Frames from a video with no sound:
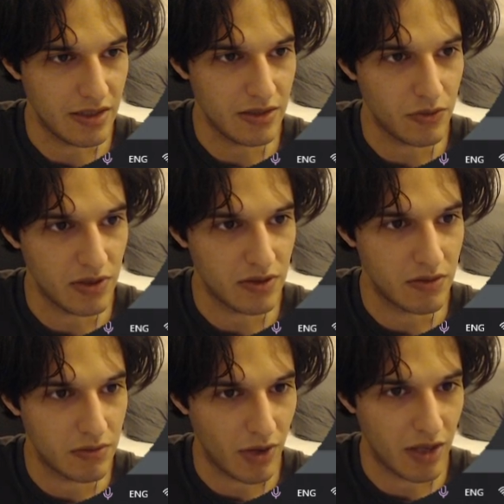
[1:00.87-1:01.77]
you
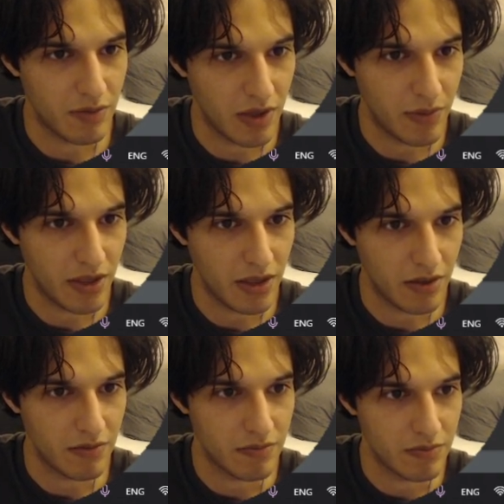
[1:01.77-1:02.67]
need to add
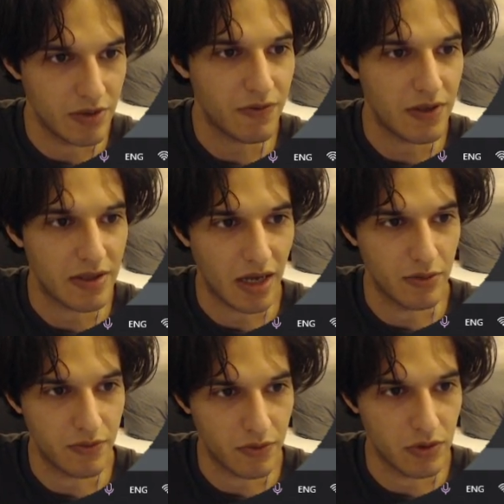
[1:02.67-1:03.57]
maybe different kind
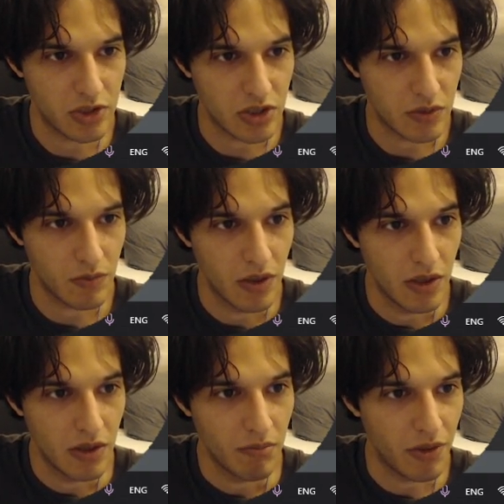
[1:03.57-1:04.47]
of condition.
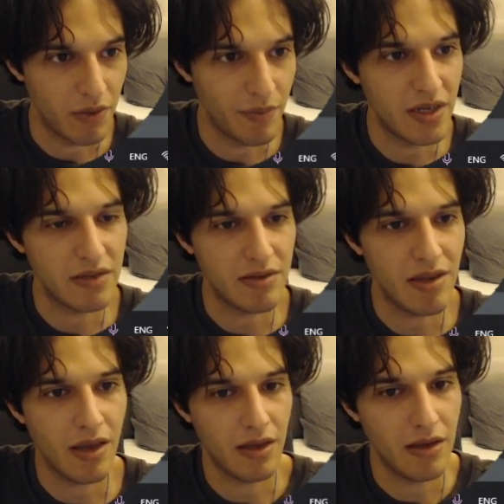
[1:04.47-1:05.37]
But the main
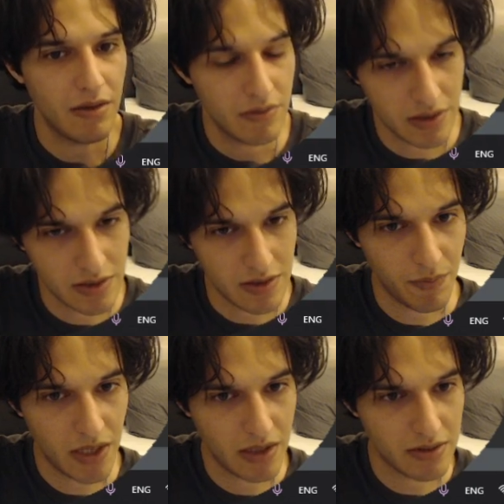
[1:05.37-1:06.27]
idea here is the
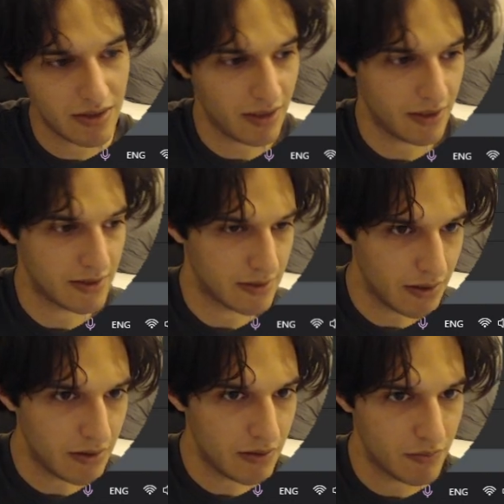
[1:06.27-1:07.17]
parent ID is
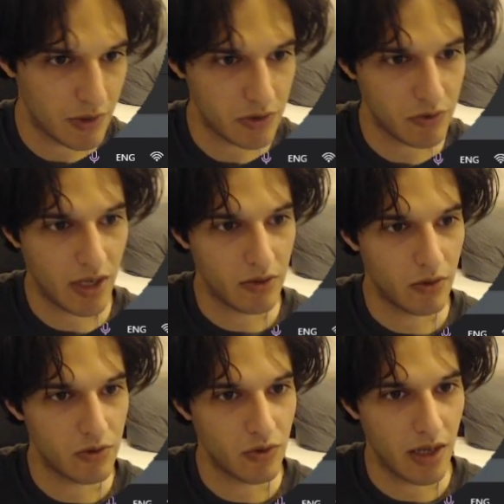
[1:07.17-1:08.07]
null, but you can
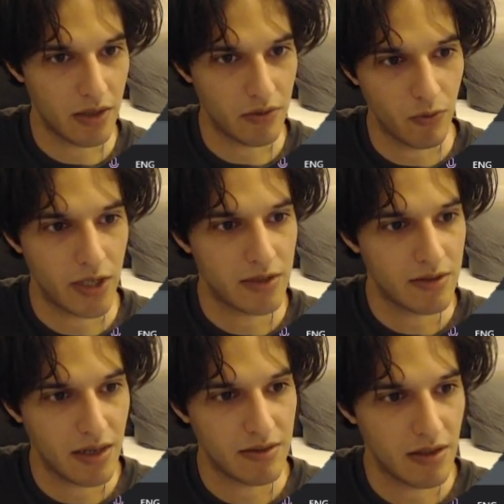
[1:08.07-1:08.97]
also add where
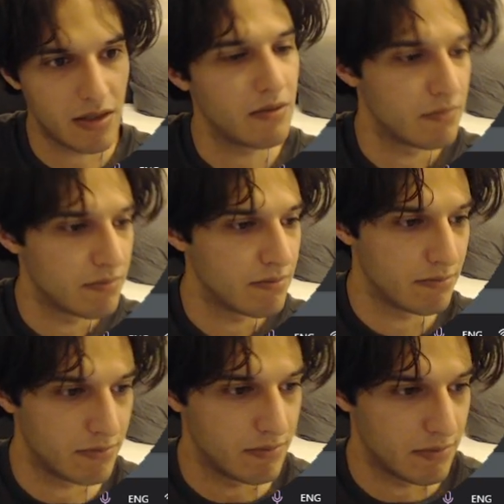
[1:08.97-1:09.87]
title
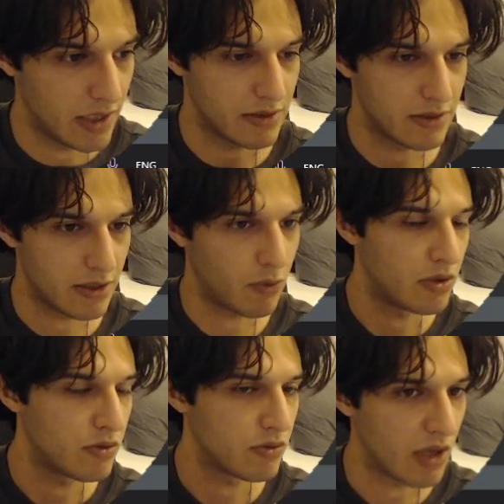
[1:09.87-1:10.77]
is equal
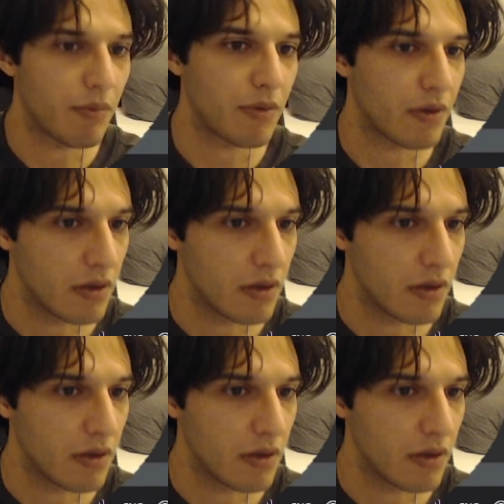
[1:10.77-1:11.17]
to something,